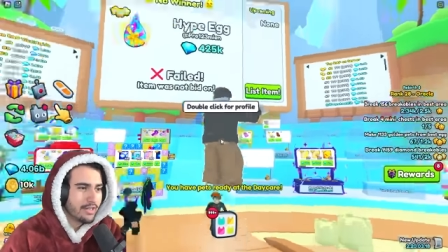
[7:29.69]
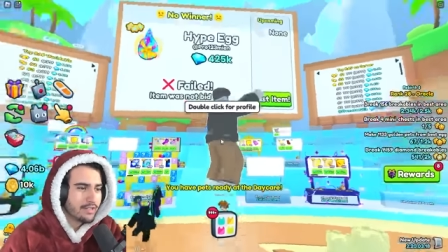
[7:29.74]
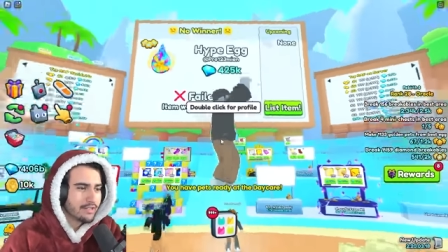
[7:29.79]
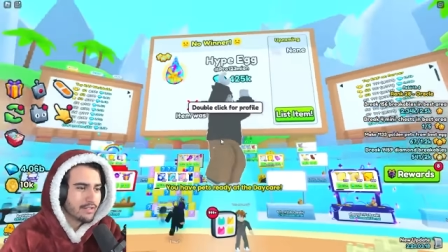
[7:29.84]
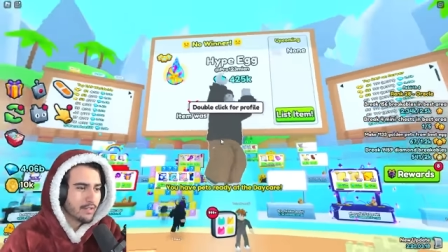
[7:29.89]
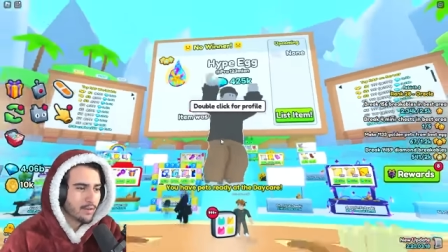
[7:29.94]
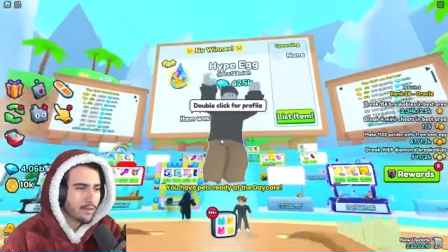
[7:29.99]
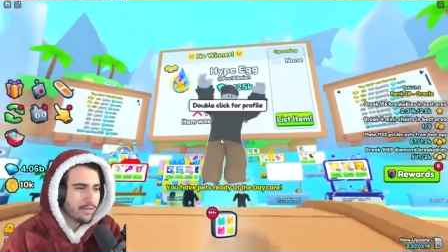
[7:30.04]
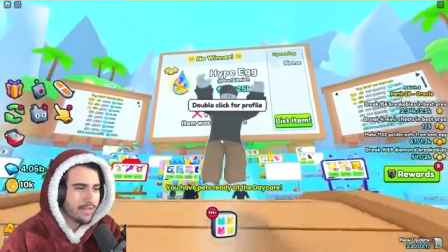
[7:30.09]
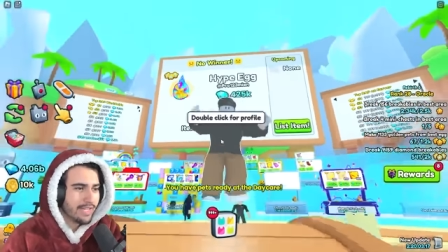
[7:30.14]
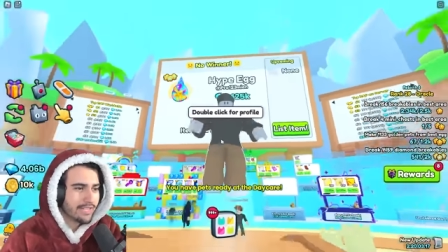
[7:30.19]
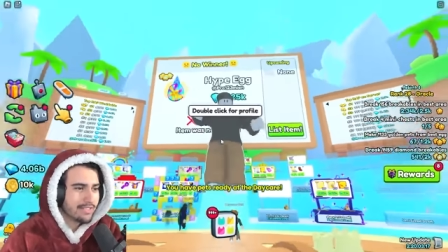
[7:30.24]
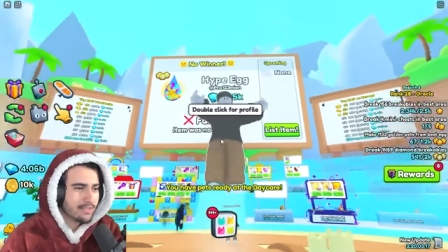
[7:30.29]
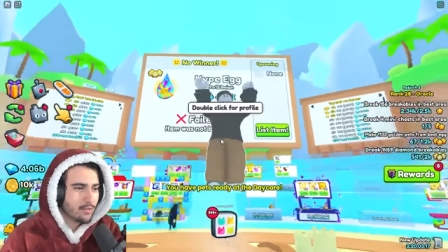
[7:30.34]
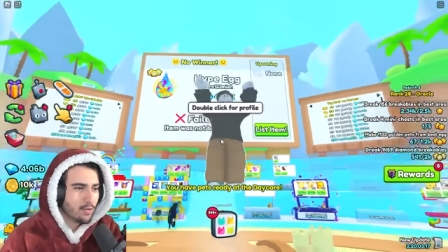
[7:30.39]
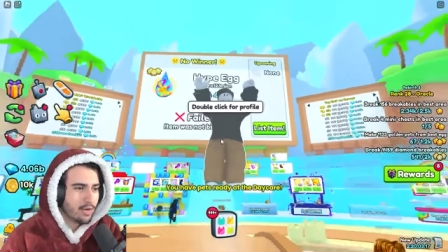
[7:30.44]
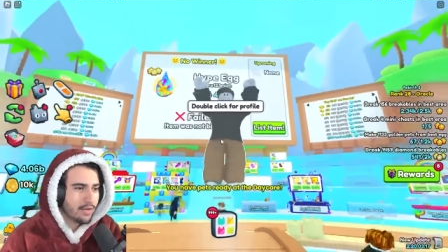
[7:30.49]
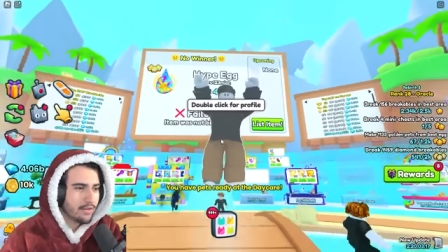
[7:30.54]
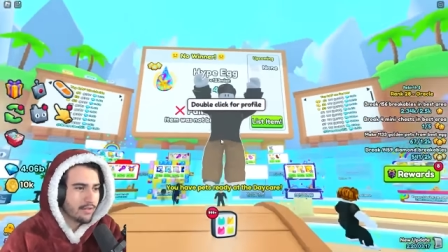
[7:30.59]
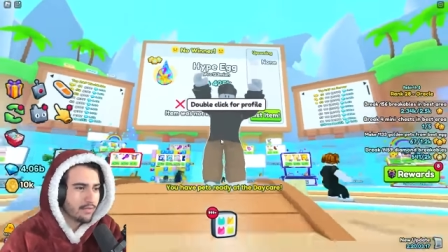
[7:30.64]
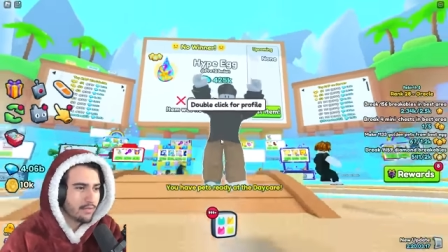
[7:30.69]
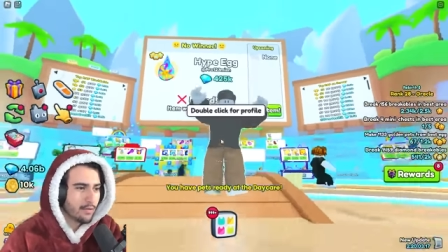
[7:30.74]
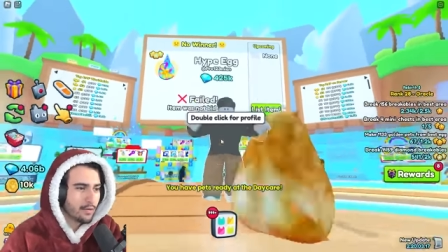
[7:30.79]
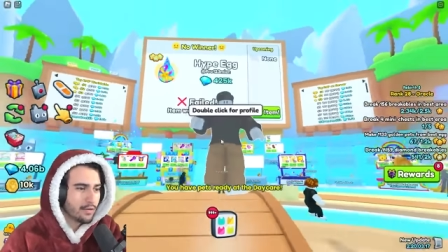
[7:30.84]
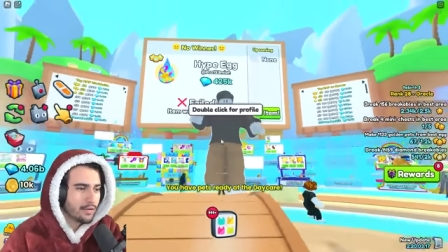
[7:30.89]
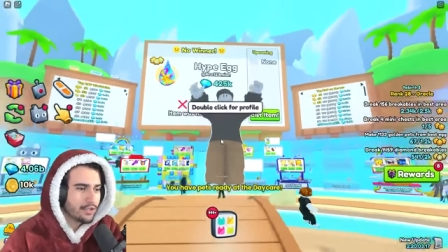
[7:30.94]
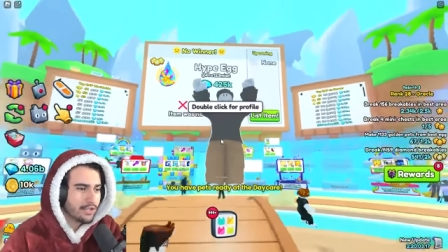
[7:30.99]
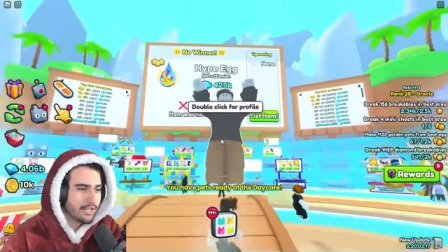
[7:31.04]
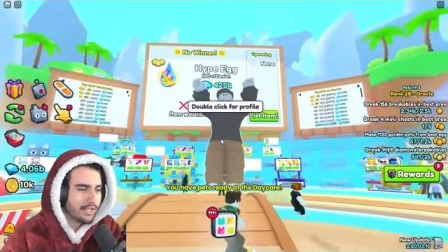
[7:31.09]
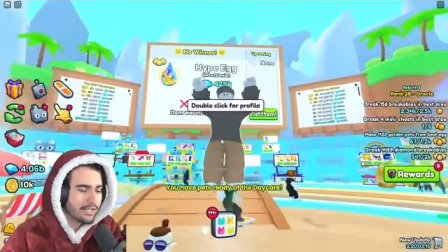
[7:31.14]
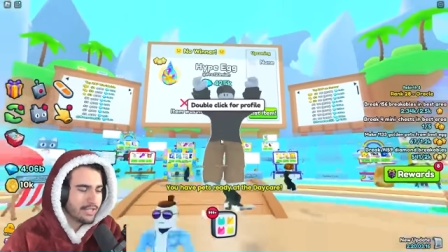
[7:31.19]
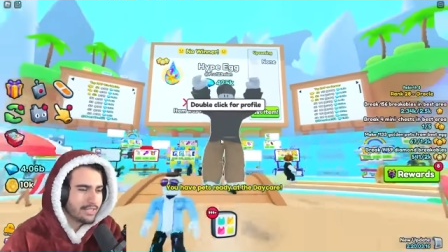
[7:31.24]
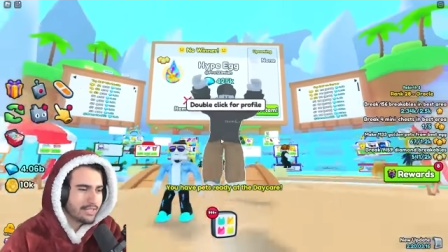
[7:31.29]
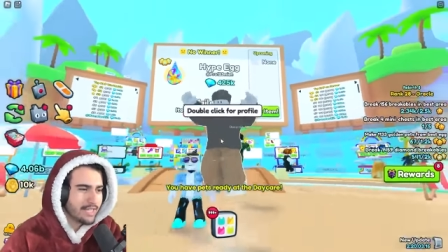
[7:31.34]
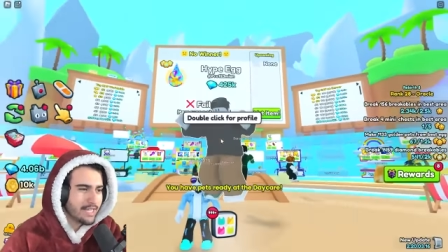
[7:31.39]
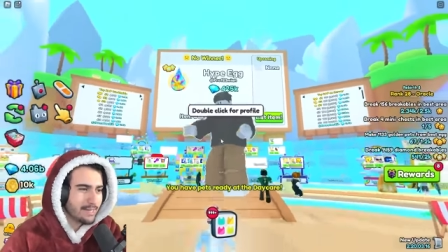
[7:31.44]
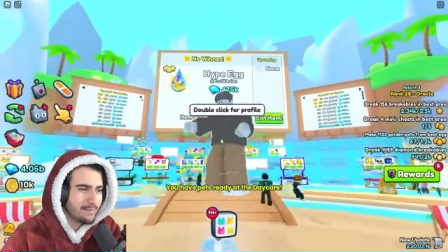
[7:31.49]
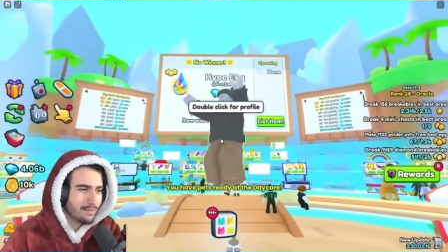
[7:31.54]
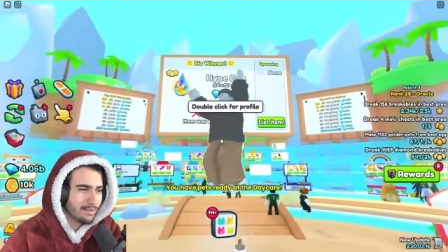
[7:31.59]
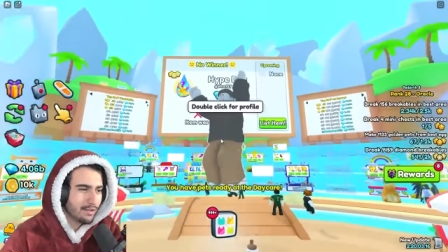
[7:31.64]
So that's quite unfortunate. Let's
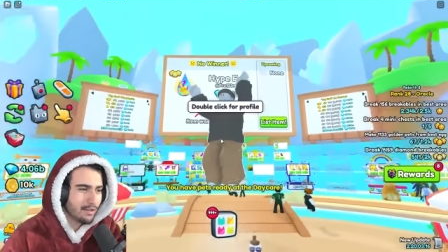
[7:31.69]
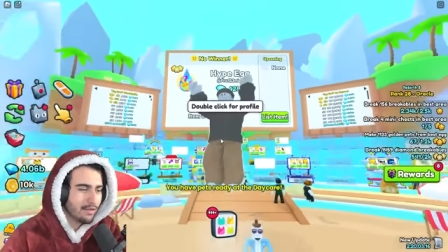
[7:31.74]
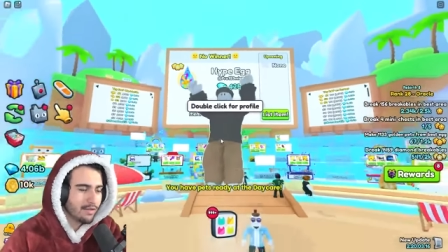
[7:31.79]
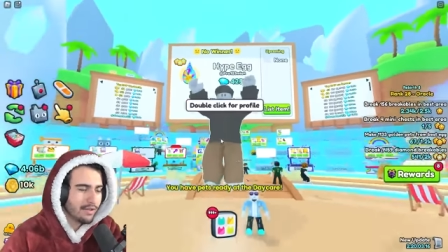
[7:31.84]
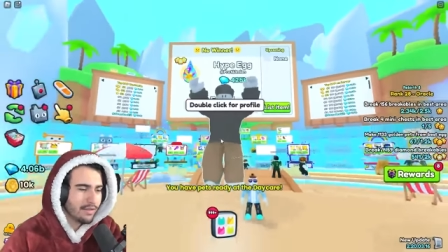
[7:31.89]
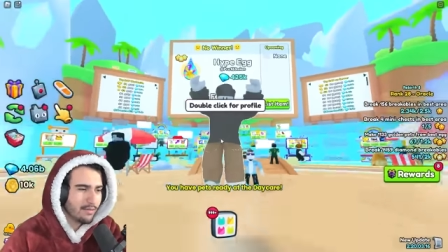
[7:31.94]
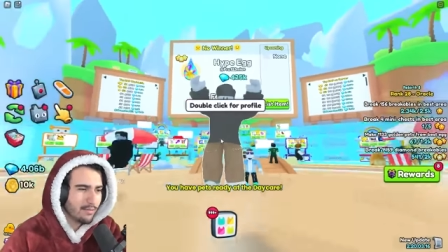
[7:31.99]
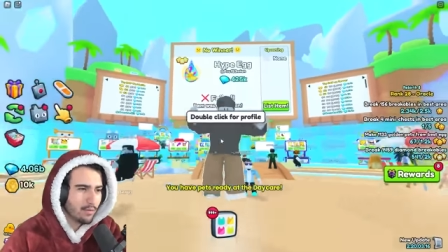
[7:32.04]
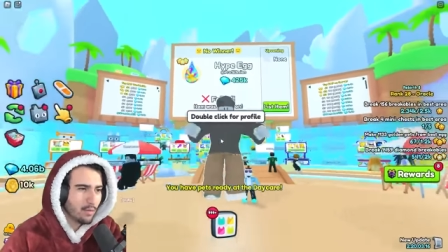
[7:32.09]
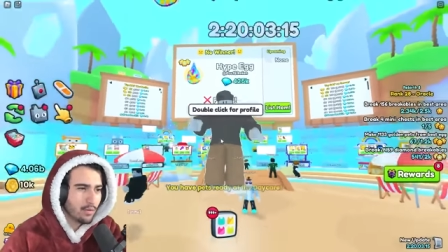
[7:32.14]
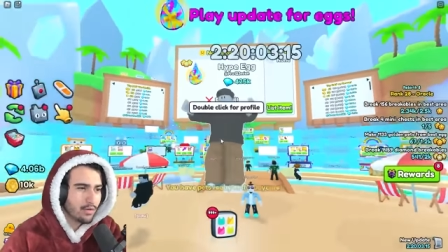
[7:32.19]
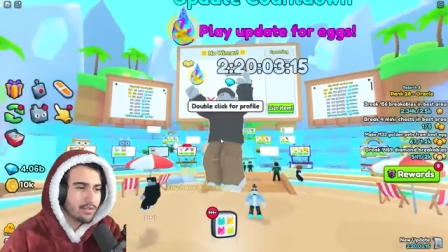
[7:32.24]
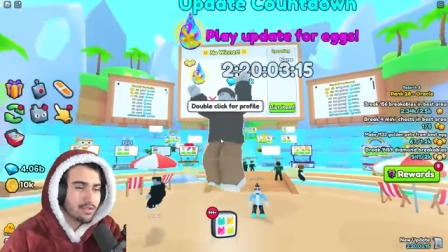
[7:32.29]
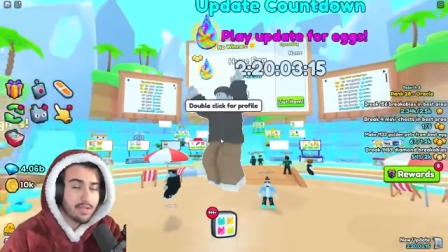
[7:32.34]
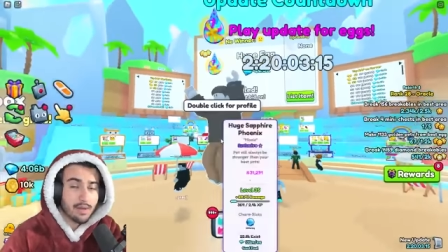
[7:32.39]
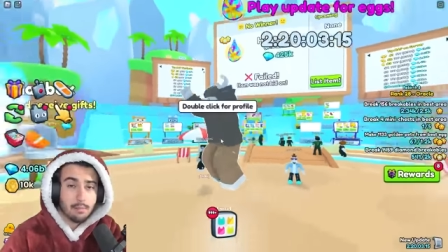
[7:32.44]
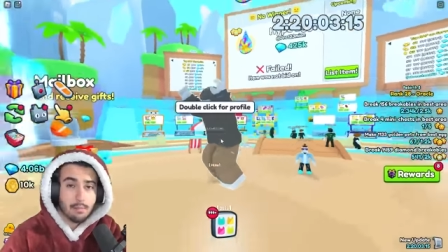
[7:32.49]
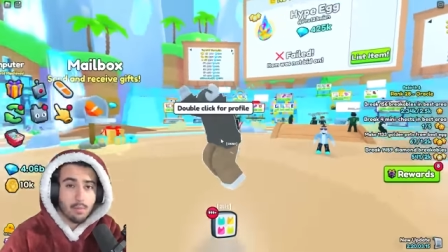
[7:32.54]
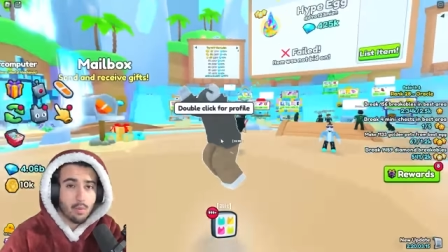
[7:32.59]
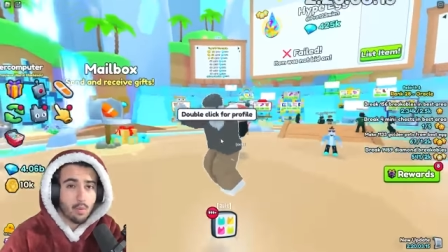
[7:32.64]
keep looking for some